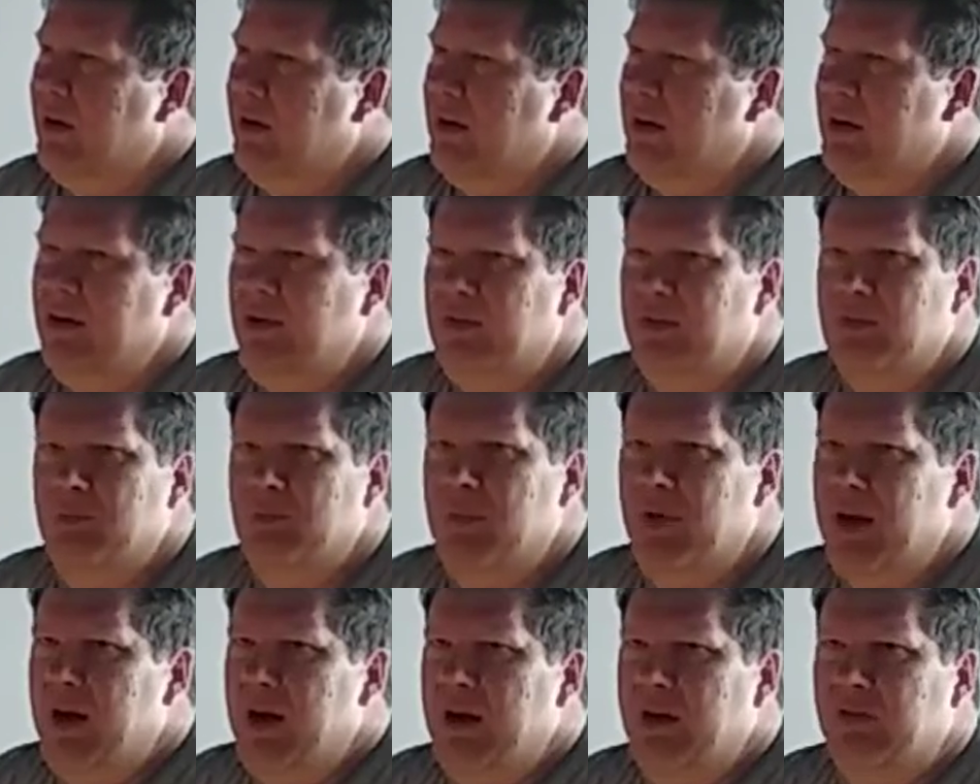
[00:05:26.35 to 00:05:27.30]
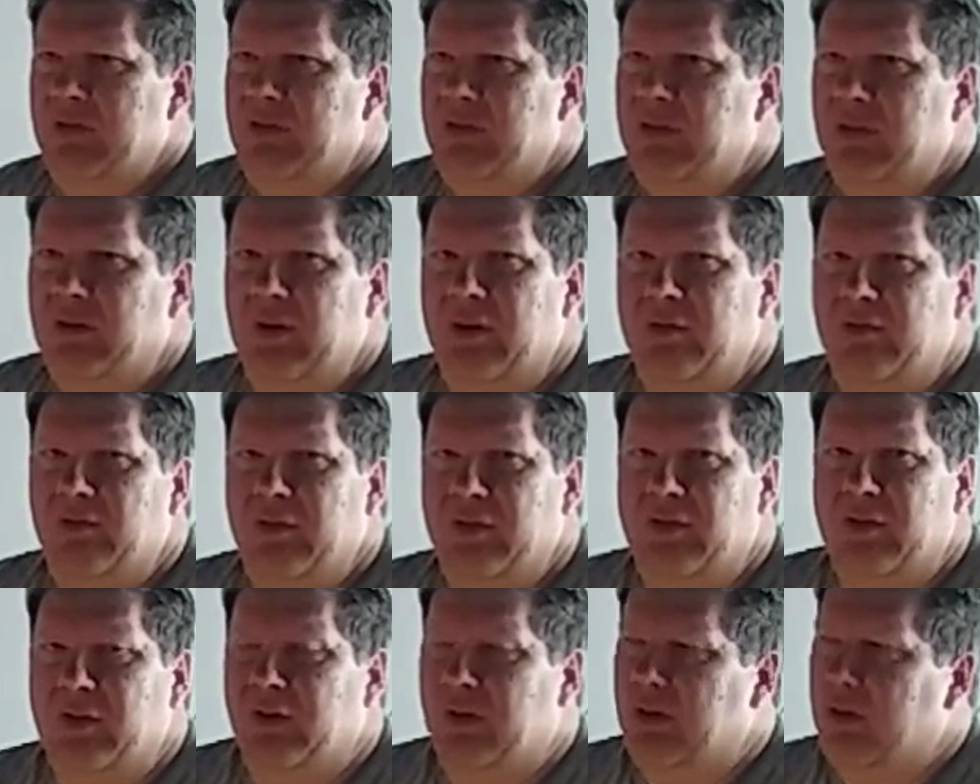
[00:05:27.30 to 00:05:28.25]
He's the master of the
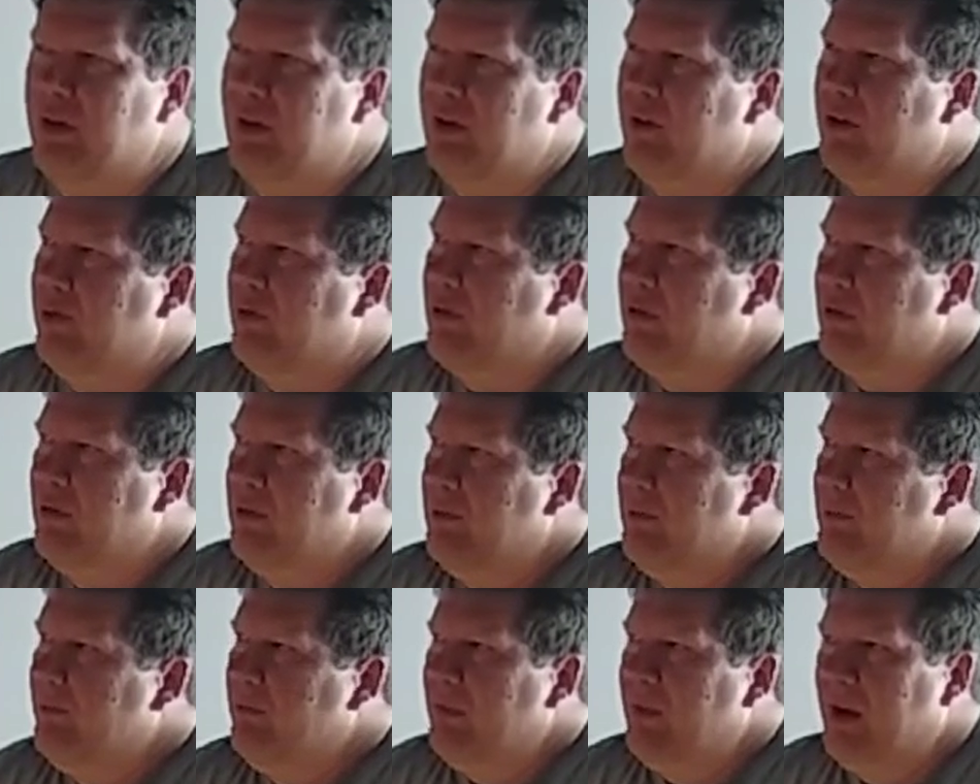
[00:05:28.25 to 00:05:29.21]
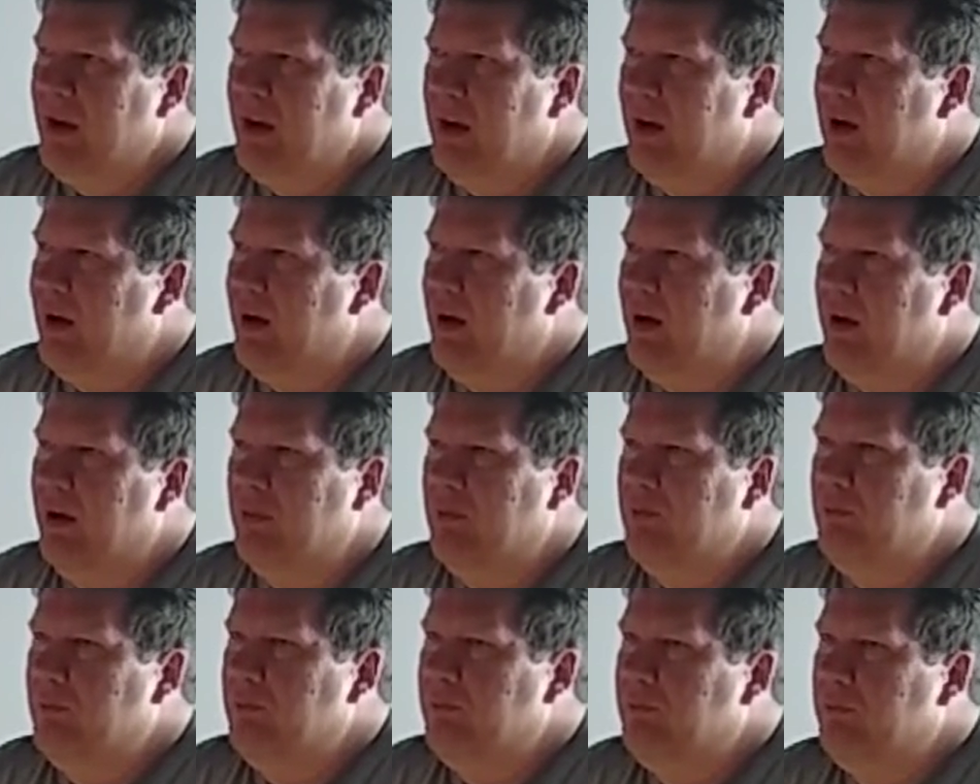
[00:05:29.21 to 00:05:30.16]
turnover.
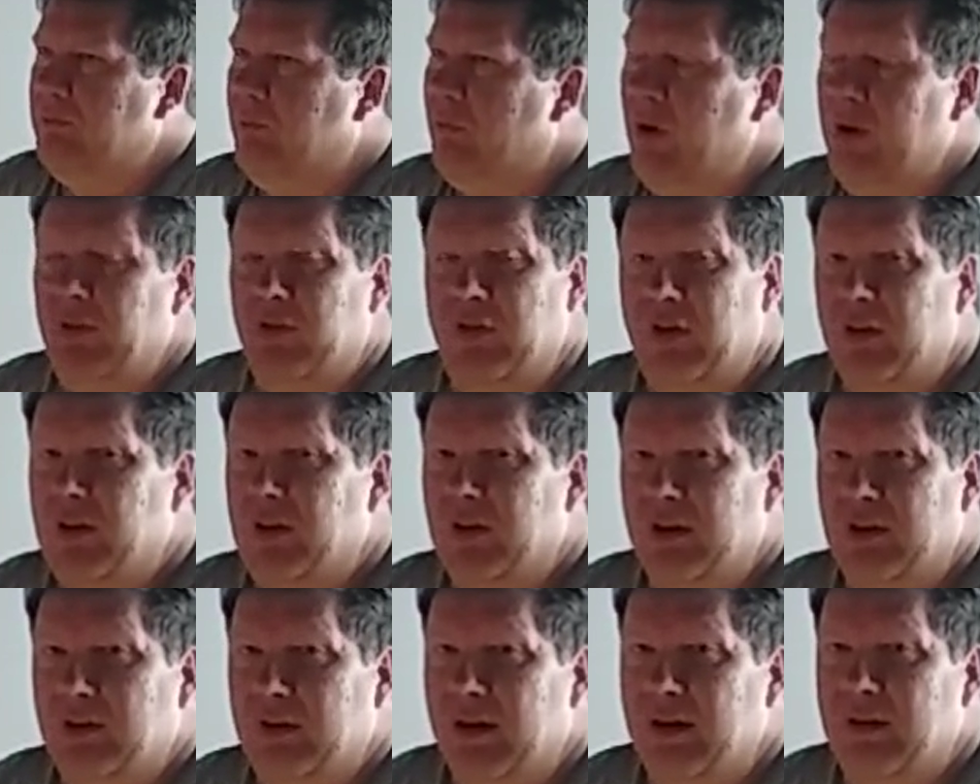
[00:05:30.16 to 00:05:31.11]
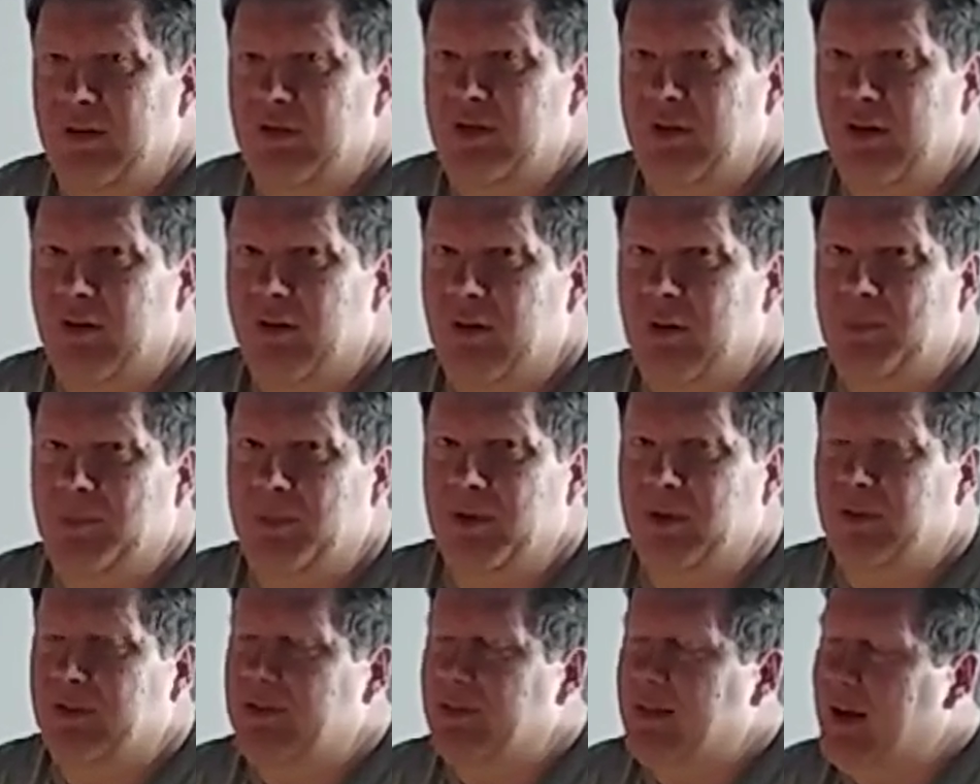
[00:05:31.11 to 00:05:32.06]
One thing that doesn't show up
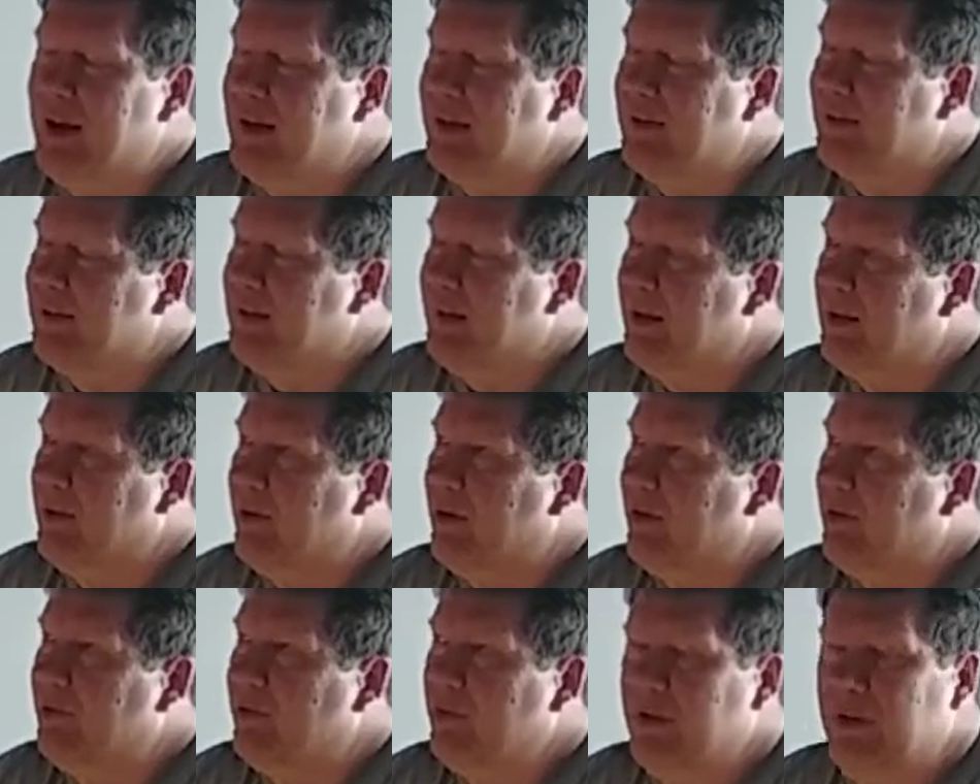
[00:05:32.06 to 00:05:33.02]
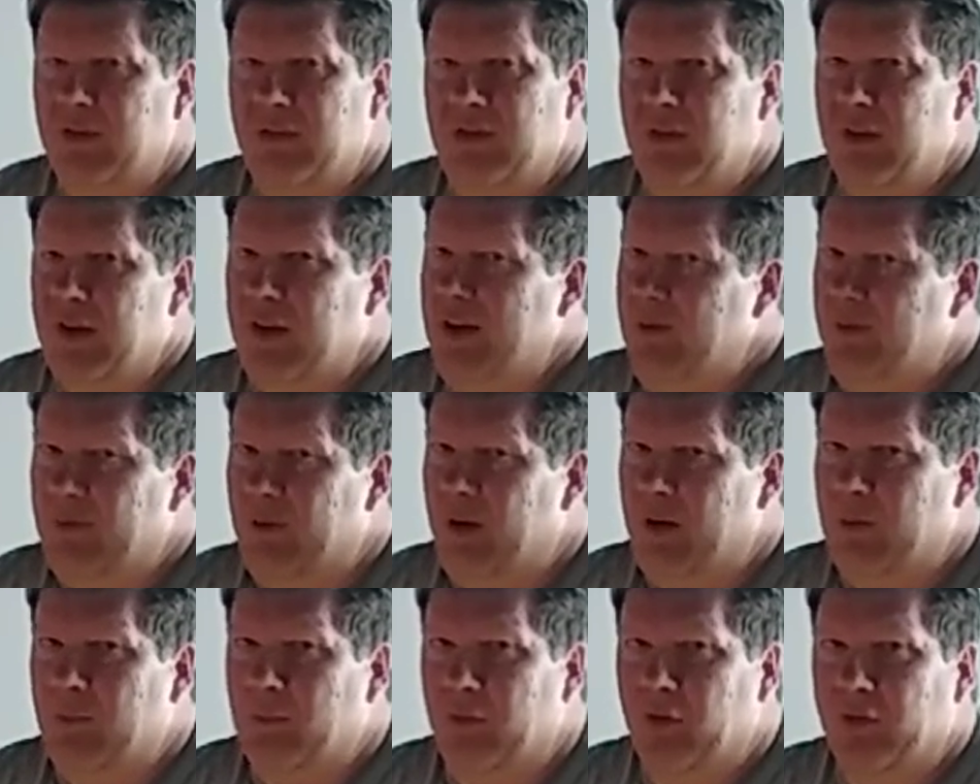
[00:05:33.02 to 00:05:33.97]
in the stats that often is he
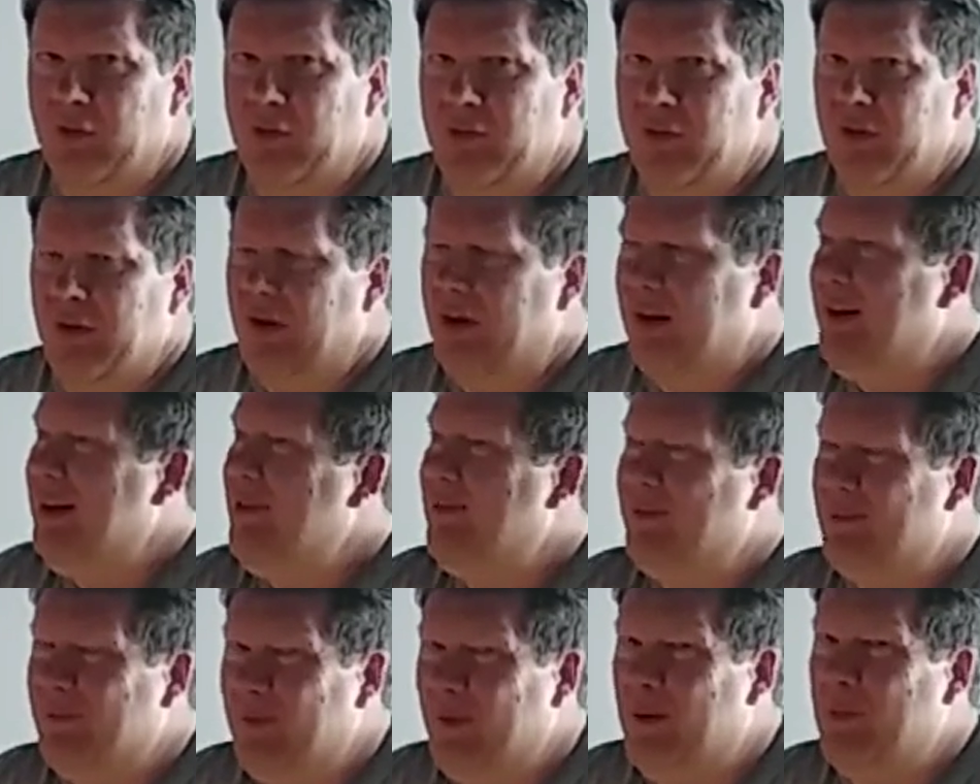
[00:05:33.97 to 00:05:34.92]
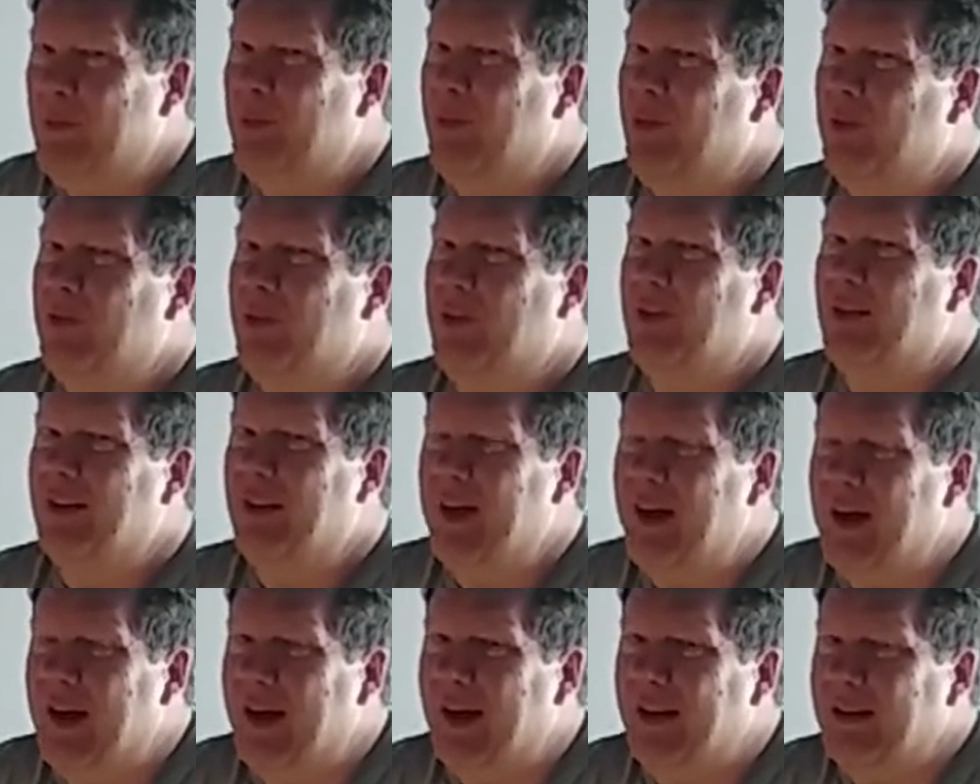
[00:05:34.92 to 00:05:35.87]
fumbles. He fumbles a
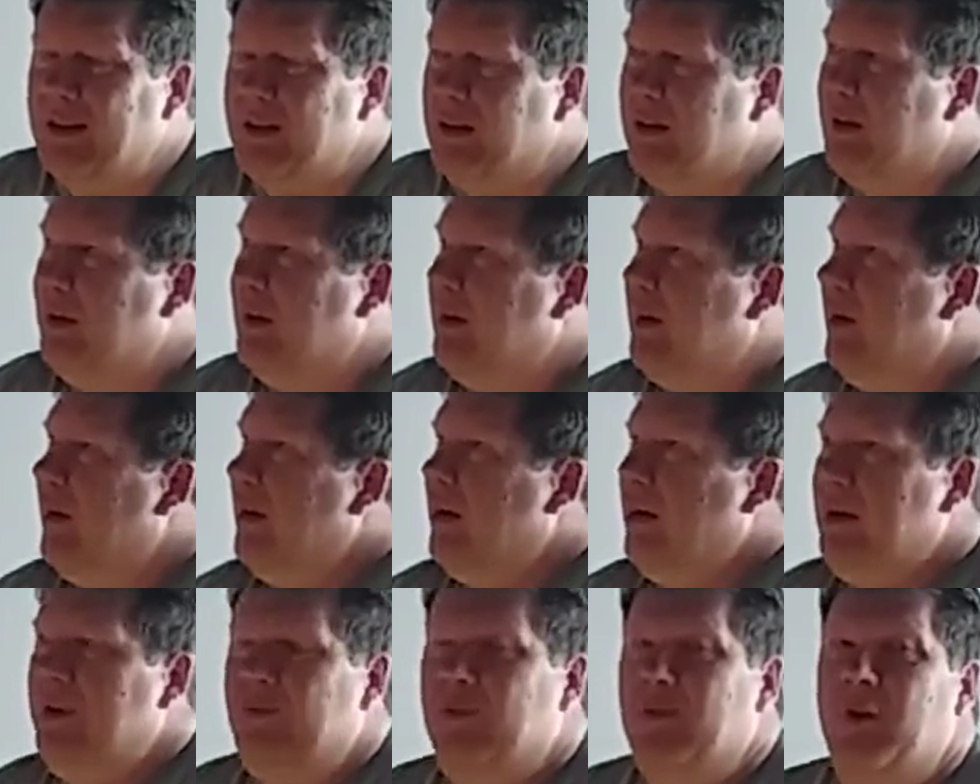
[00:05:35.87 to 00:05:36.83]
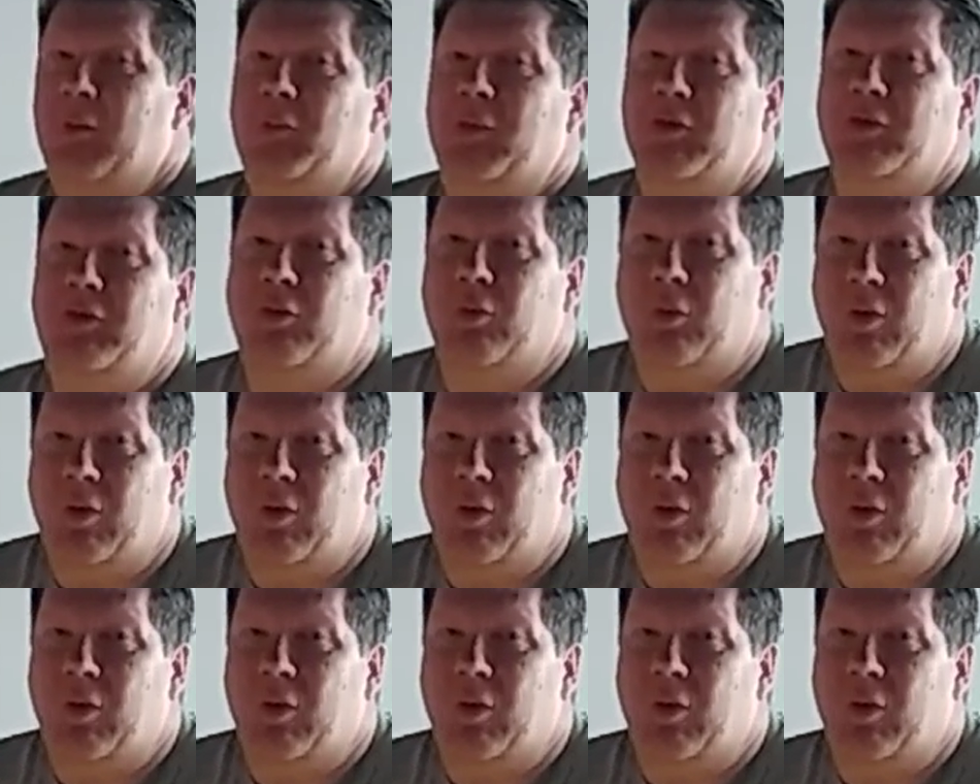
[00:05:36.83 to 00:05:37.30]
lot. He fumbled